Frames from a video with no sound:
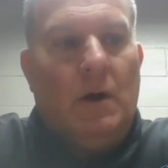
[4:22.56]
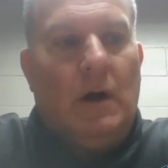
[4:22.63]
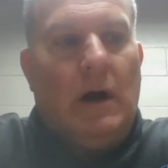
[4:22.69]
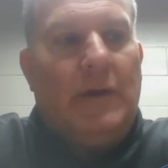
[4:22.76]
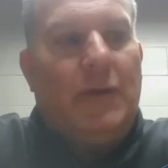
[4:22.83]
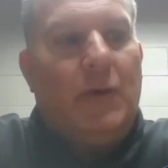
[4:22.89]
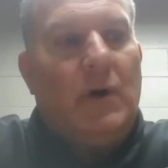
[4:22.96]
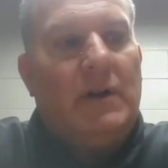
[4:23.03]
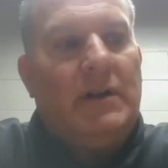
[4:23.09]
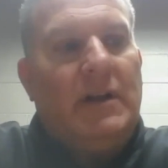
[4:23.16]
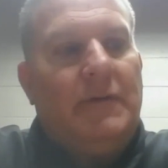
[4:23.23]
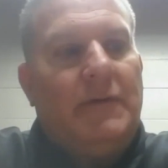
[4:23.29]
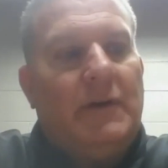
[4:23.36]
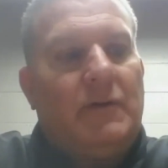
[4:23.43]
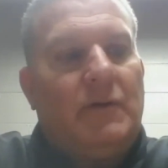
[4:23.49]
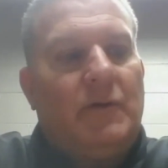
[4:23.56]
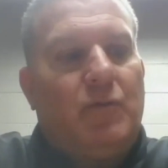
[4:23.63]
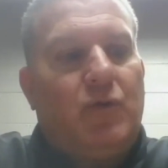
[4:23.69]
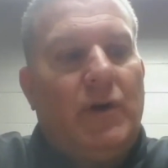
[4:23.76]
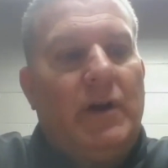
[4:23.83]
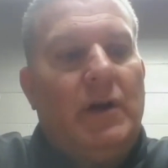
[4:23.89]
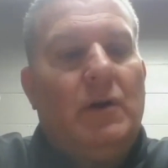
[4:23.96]
I thought our defense was
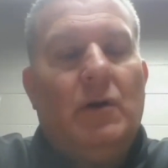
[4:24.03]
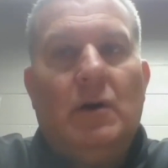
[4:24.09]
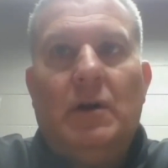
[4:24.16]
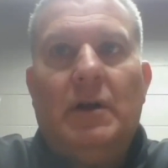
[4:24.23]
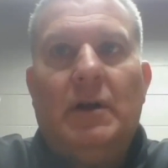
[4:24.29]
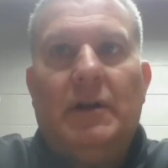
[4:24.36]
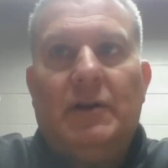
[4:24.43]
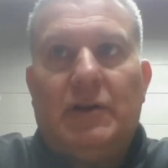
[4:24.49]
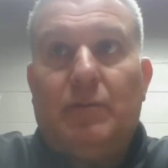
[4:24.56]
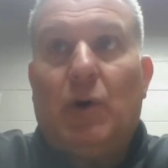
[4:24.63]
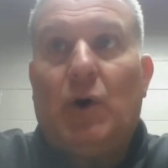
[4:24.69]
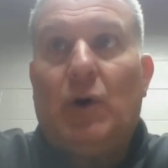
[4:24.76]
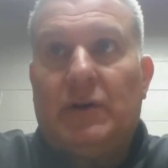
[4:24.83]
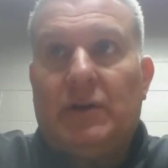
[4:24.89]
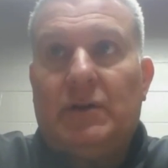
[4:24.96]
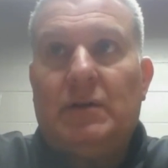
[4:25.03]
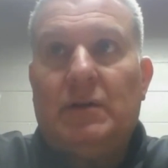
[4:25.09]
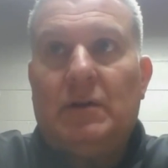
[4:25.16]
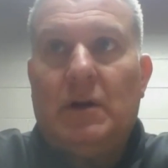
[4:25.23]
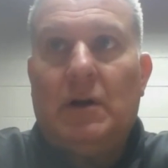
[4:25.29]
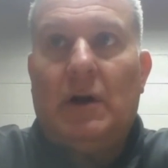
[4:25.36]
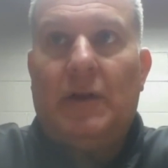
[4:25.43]
pretty good in spurts.
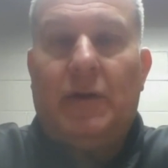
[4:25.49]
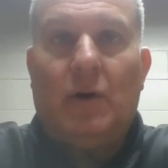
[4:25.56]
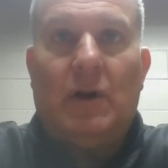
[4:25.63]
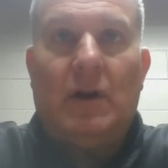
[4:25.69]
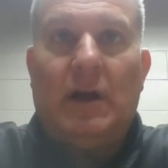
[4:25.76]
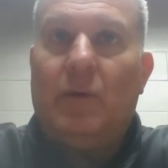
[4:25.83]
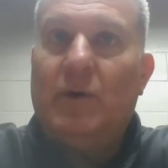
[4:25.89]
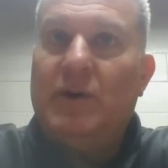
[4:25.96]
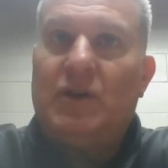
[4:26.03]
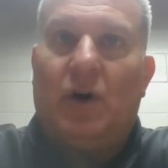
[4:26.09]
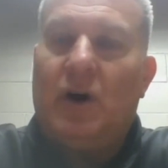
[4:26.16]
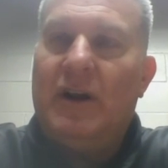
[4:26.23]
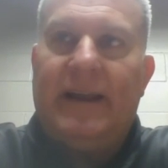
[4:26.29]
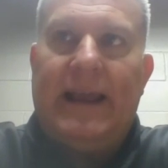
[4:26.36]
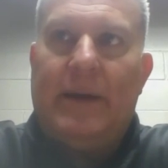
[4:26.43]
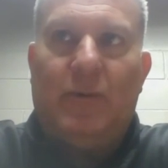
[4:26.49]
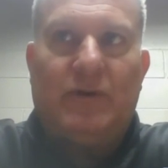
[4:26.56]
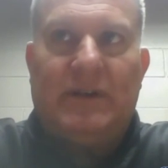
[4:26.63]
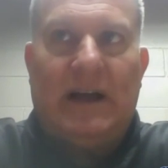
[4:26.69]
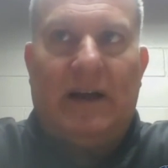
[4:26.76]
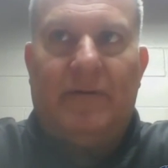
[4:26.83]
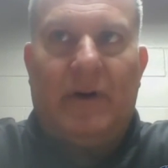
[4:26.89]
You know, I thought like we started the game
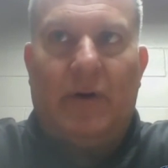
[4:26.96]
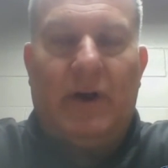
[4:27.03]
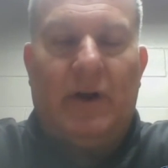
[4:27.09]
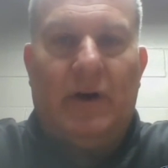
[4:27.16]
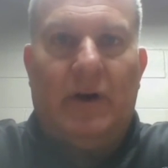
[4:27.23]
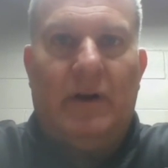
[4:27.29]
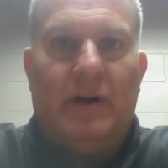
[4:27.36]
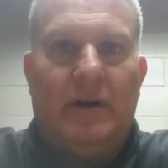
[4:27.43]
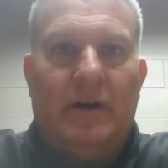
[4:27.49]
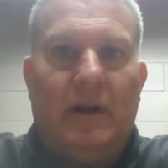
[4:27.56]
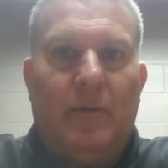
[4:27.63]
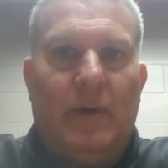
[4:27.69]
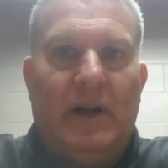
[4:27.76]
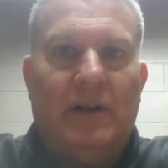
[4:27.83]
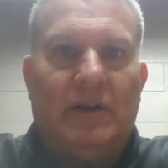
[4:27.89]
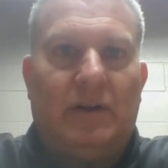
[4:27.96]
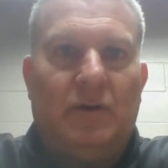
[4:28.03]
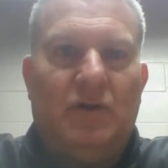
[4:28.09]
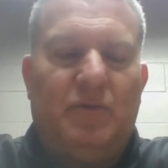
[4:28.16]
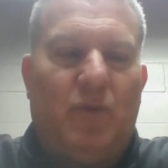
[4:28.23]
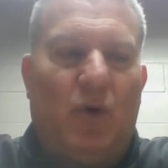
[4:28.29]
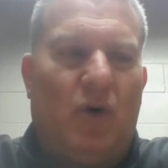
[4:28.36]
was not very good. They beat us
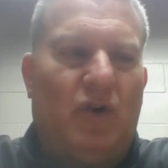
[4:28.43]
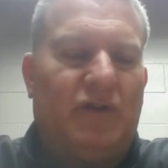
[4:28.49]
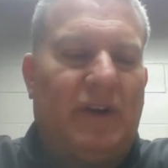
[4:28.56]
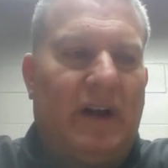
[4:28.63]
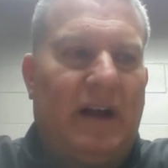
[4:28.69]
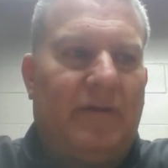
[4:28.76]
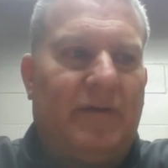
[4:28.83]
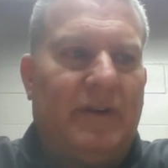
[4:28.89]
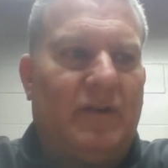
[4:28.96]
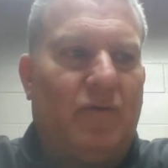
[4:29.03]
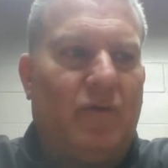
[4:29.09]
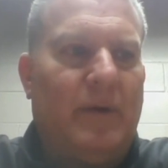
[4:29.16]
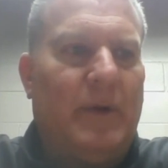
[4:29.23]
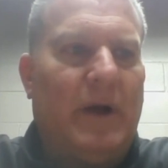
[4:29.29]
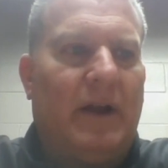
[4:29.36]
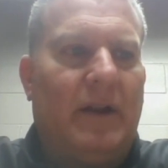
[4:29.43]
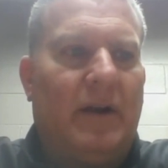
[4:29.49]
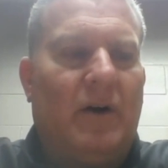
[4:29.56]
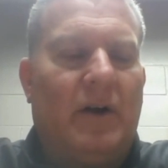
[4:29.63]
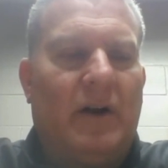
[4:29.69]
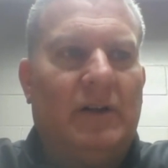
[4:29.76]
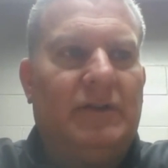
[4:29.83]
loose balls. Their offensive rebounded
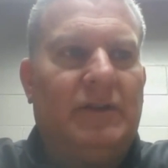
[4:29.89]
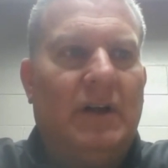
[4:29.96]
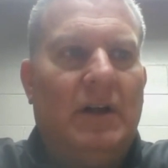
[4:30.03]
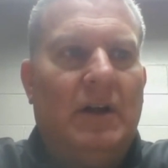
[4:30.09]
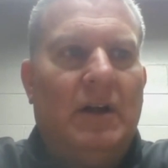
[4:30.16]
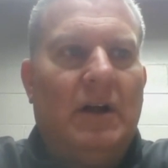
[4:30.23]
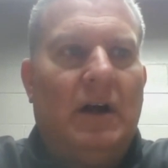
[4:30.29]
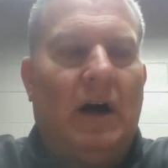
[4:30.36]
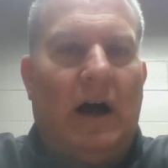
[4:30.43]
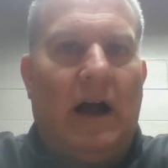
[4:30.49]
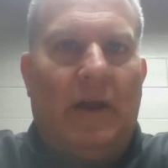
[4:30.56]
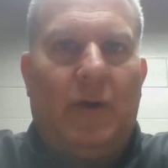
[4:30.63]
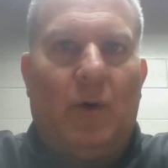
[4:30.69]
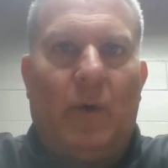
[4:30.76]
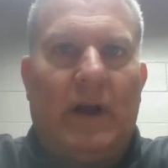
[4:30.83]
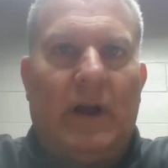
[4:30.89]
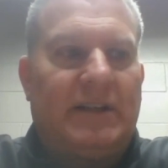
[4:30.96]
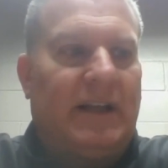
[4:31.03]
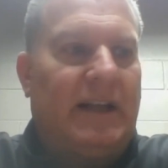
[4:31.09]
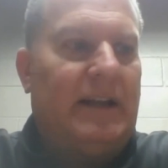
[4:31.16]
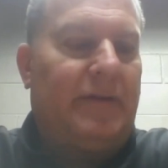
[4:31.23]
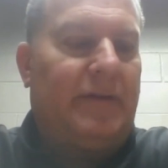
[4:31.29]
on us. I thought we got
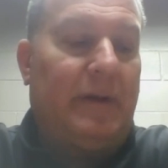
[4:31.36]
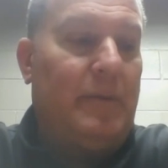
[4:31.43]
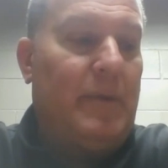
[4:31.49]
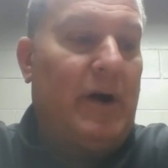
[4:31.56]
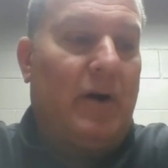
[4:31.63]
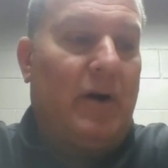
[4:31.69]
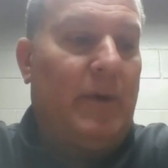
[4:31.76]
significantly better.